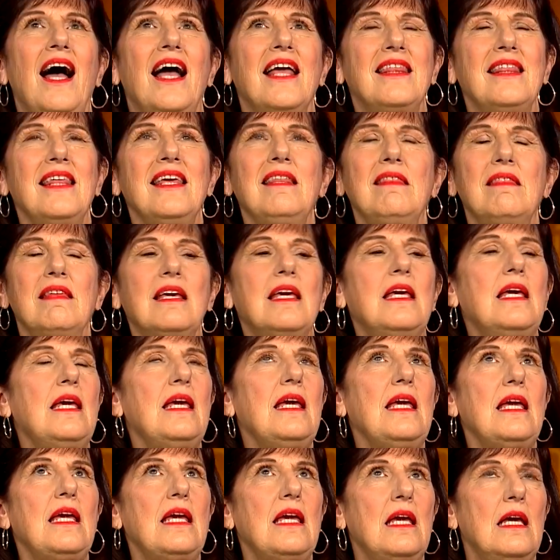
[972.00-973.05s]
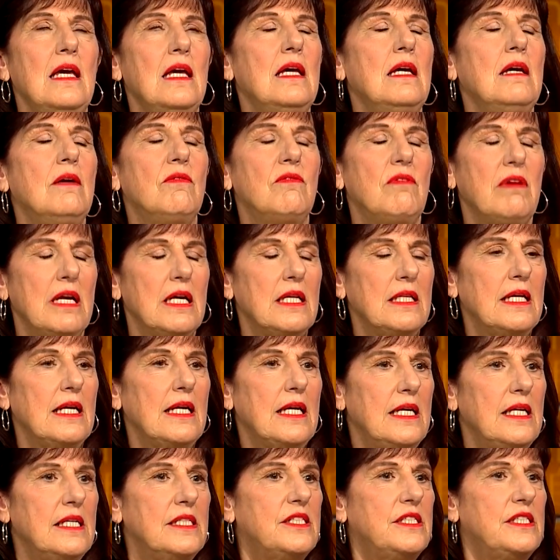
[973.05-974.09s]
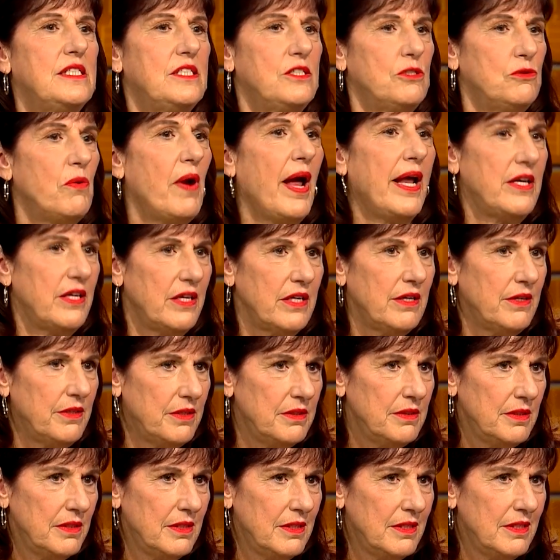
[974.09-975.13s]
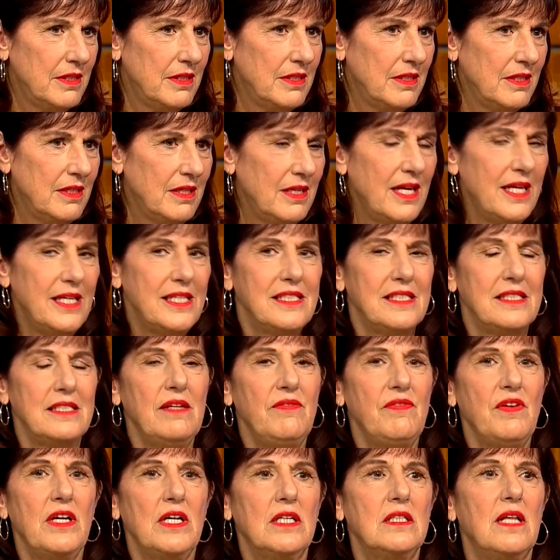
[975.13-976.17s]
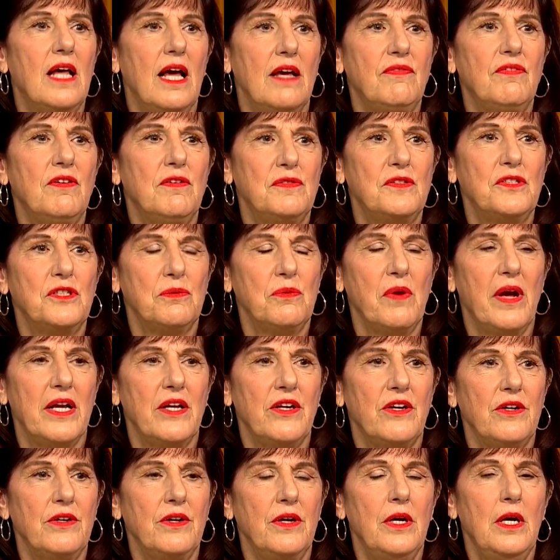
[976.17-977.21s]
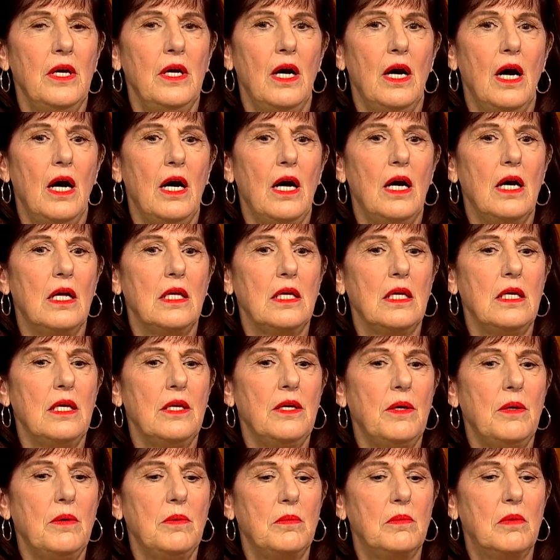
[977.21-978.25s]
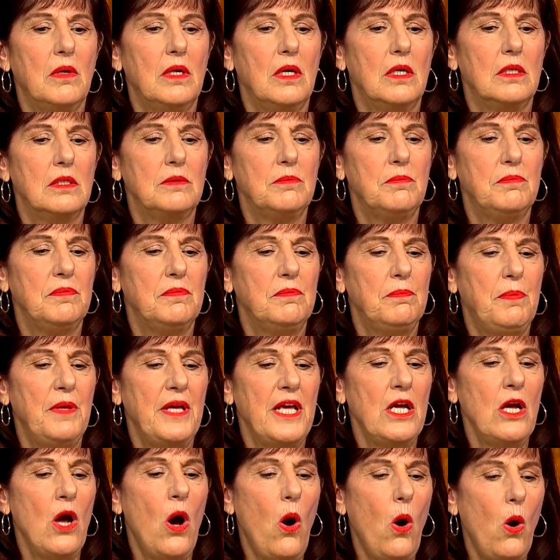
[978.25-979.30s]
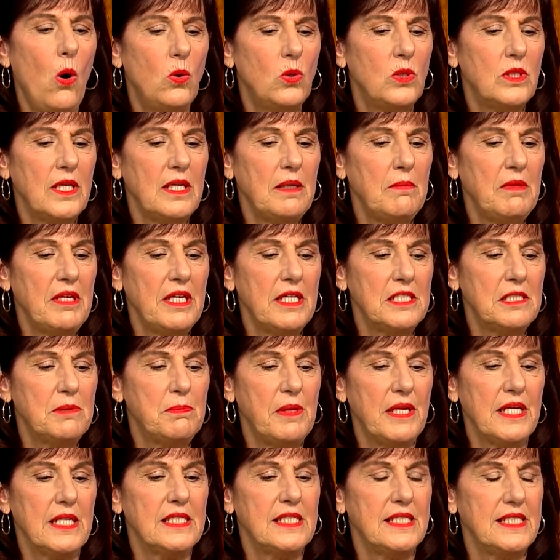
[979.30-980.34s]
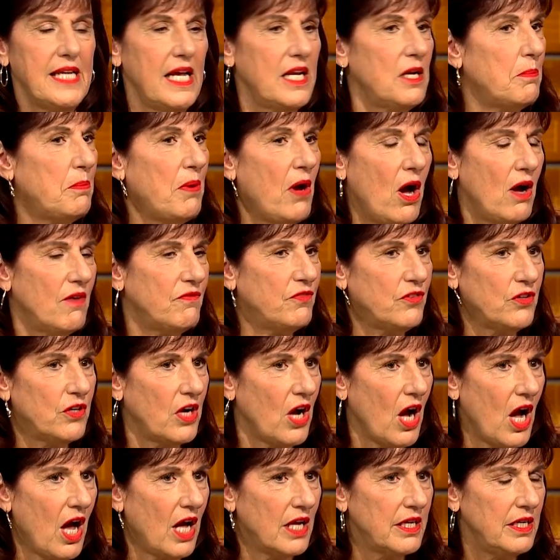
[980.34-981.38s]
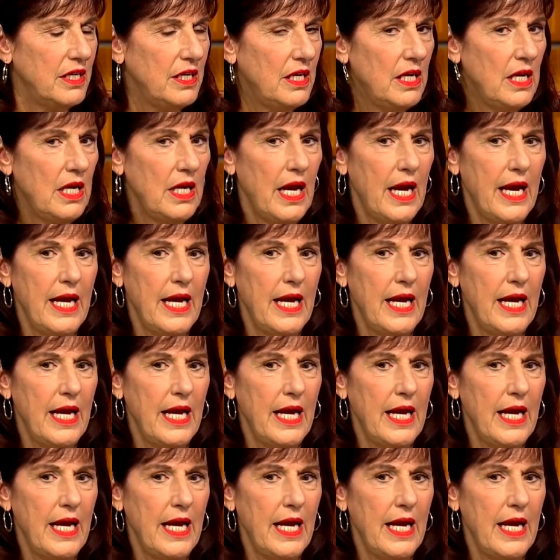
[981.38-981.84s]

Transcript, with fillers: Uh, I think the key really is surrender, is living a life of surrender. Uh, you know, being holy means being set apart for God